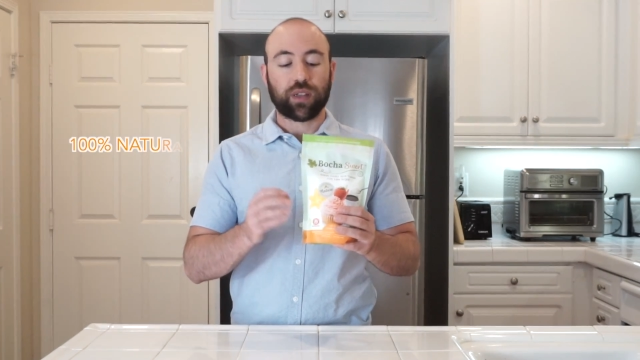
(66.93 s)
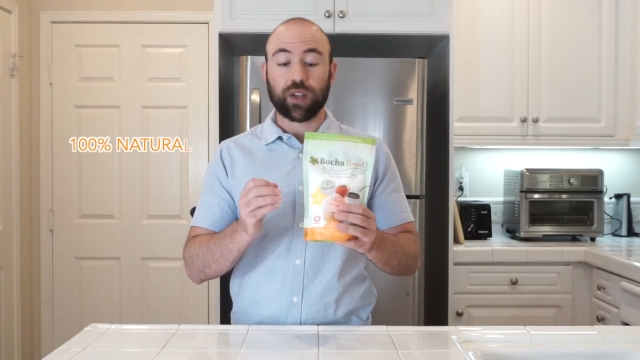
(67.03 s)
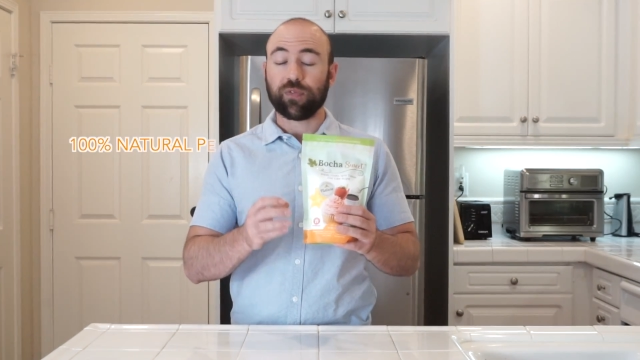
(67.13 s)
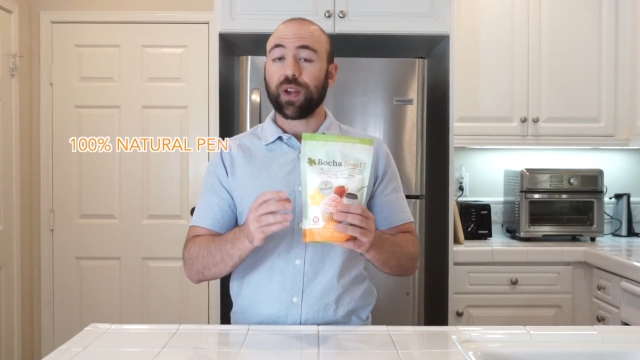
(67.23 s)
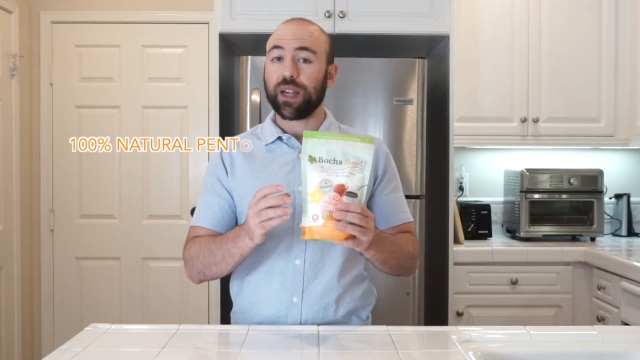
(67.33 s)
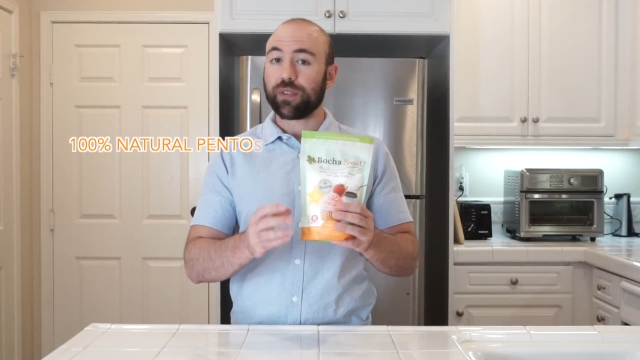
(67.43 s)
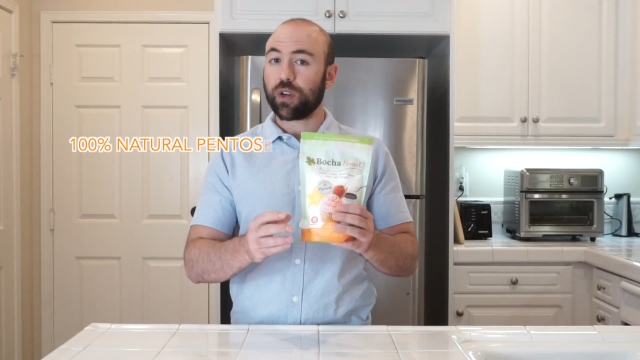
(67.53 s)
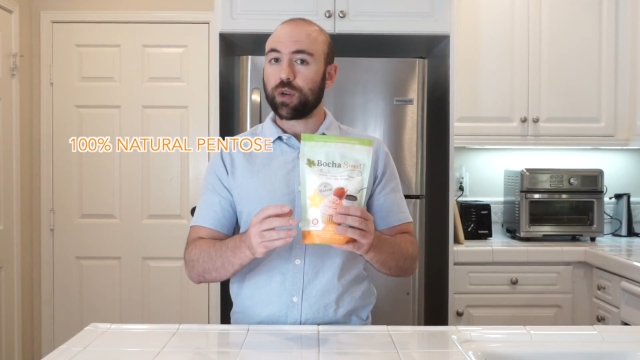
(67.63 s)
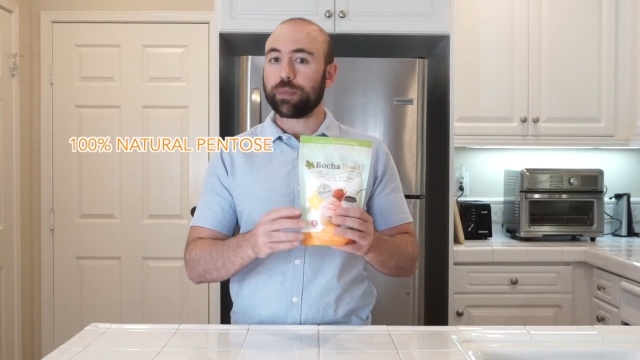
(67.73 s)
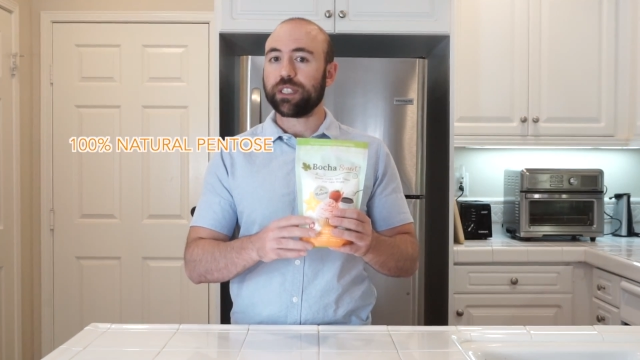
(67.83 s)
a
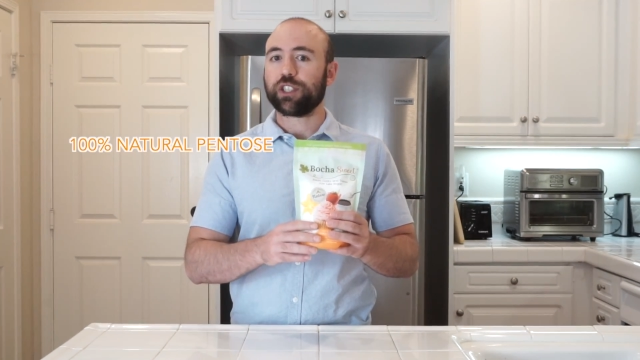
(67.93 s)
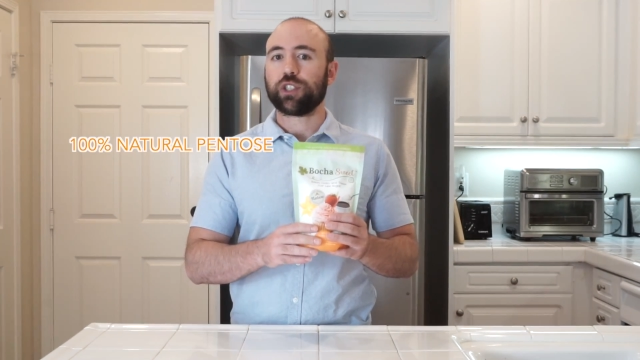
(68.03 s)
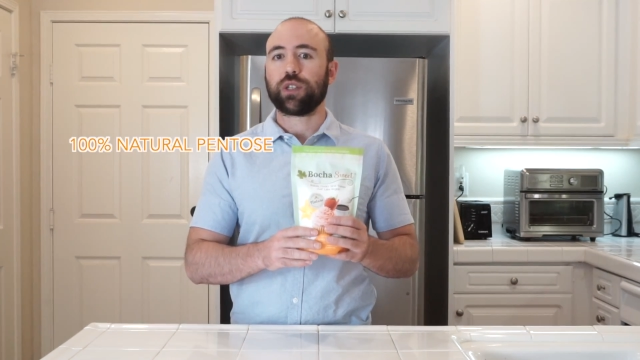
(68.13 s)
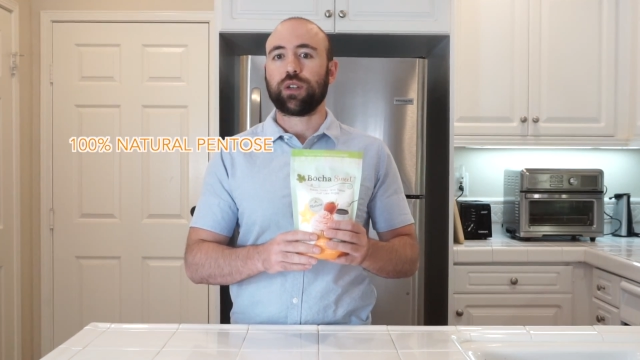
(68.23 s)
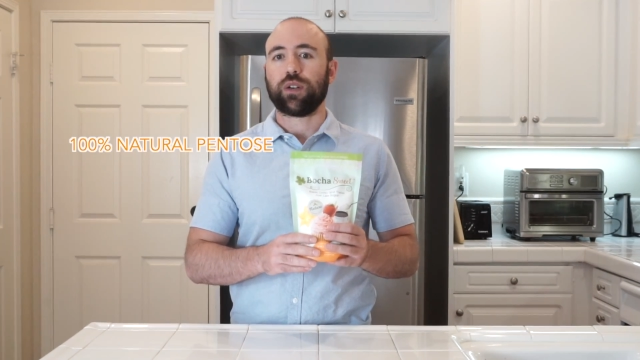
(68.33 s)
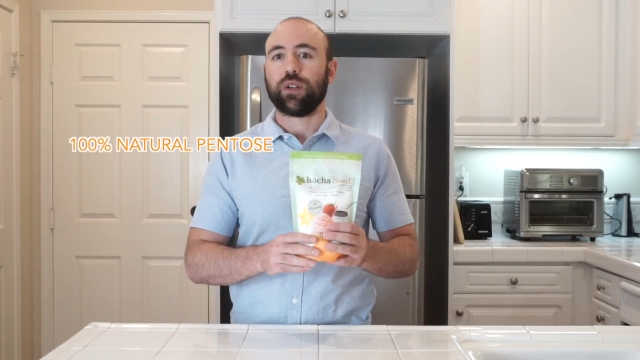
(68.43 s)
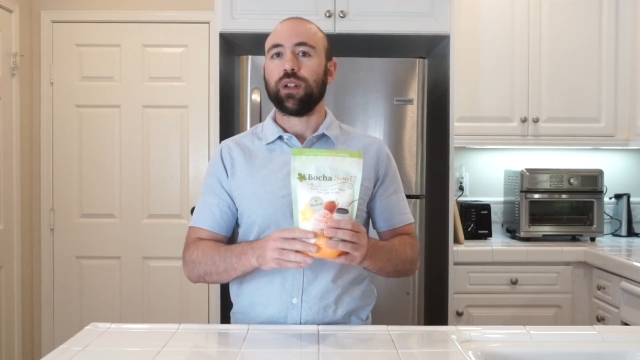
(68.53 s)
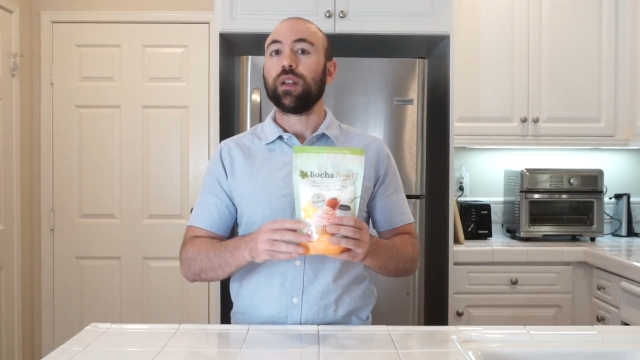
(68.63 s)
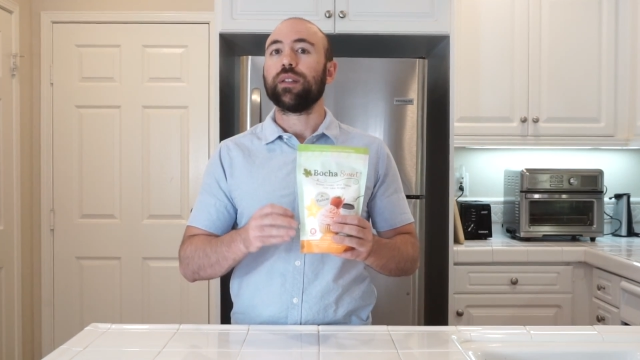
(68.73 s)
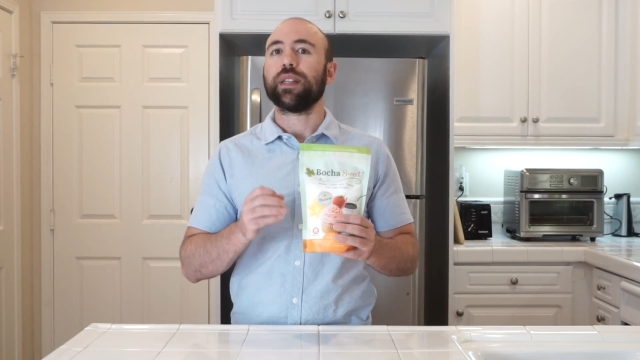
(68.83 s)
5-carbon sugar
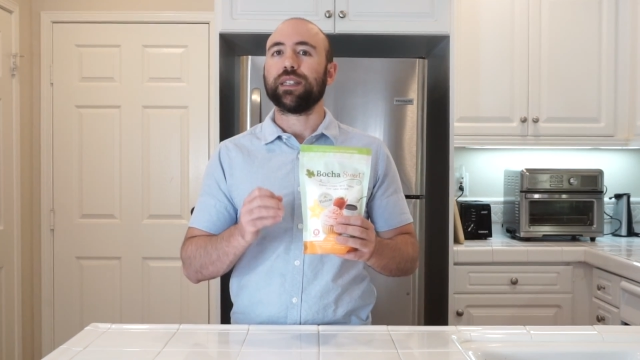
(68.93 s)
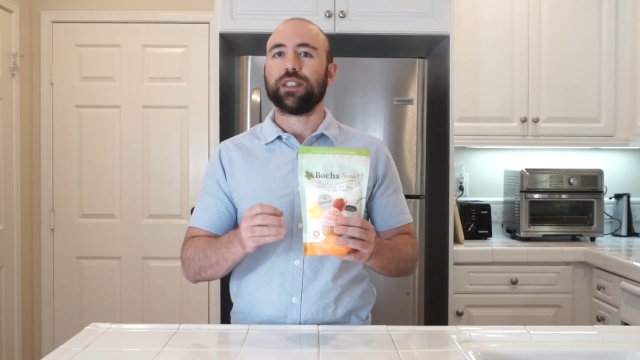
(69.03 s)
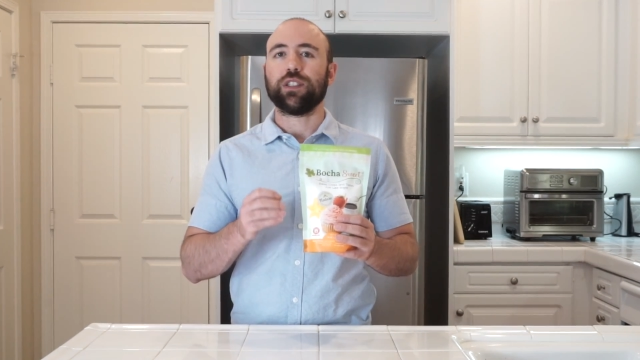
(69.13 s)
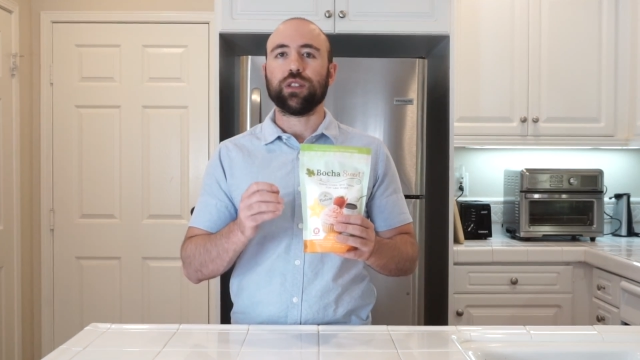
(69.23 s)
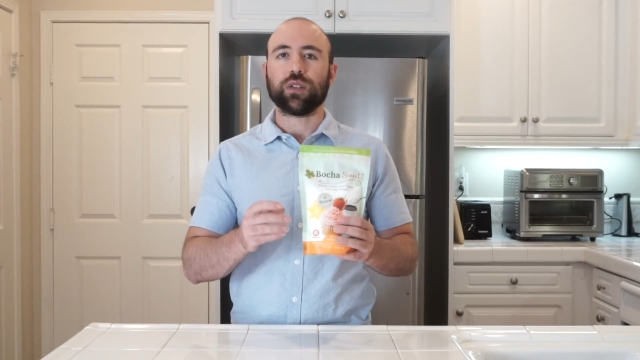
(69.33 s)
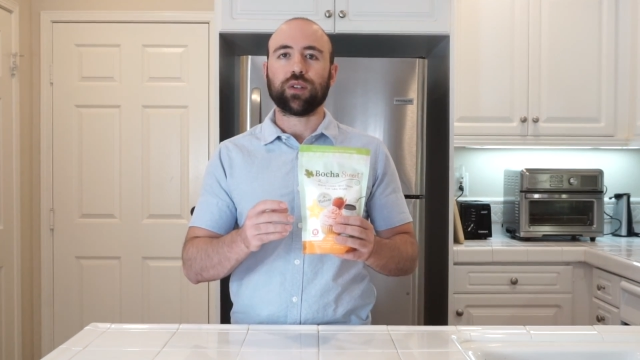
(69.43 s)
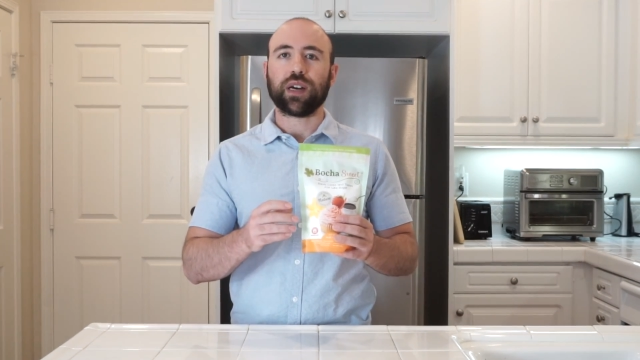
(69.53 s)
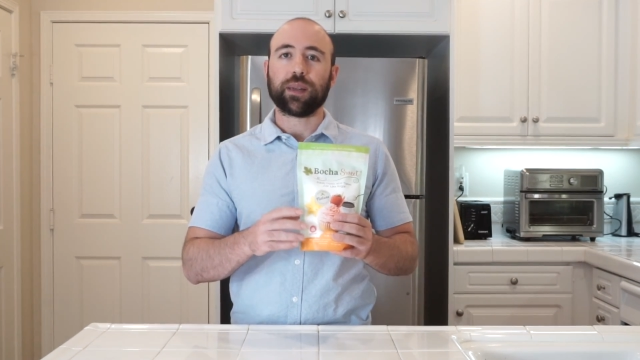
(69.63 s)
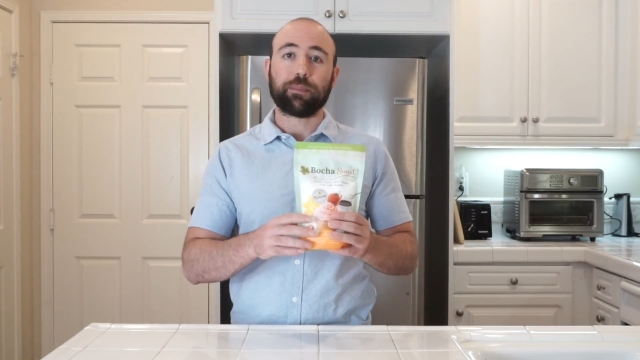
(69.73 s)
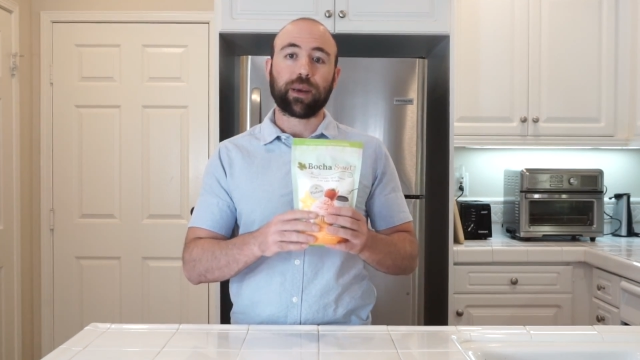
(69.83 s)
that is
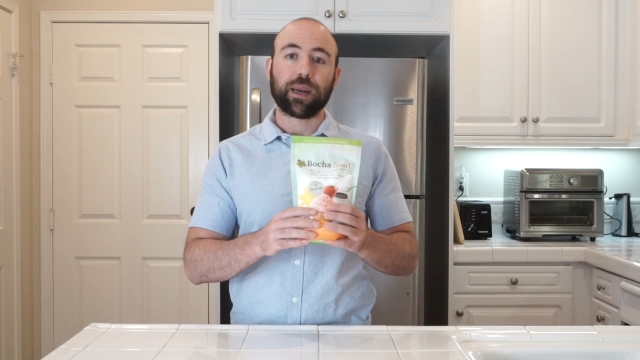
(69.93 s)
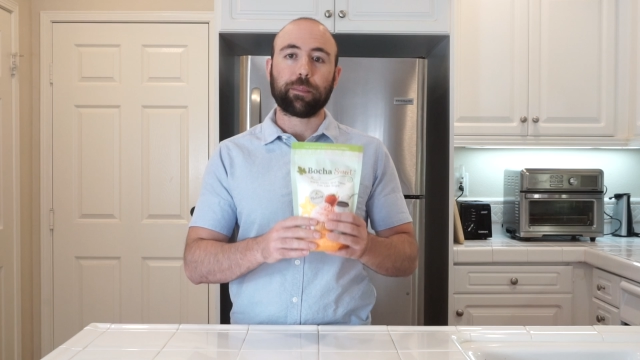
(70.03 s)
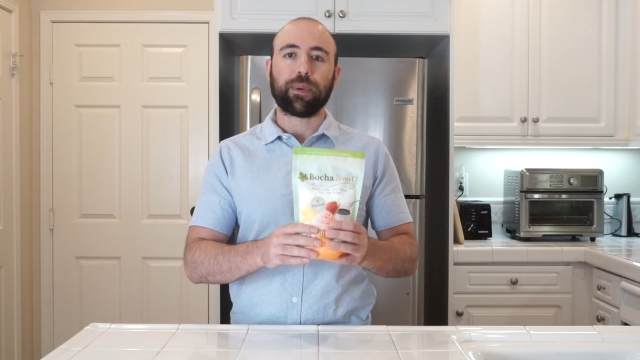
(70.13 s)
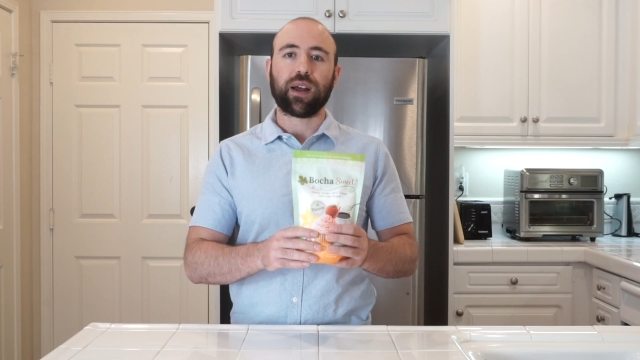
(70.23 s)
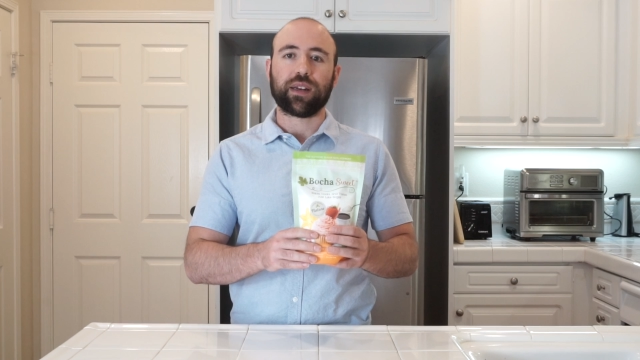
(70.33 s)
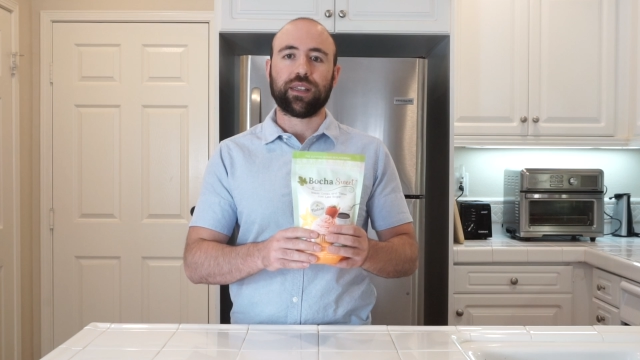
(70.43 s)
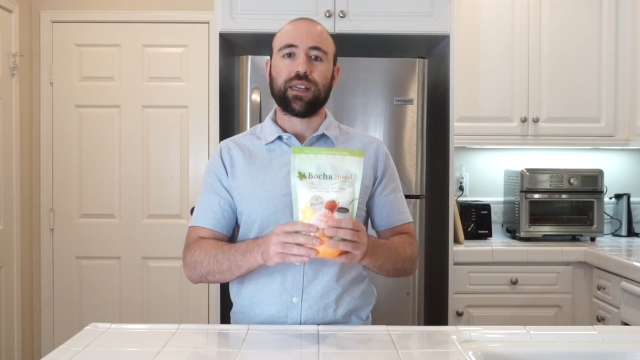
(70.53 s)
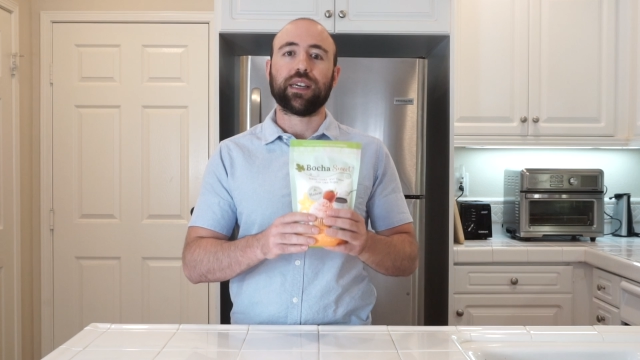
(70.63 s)
utilized by the body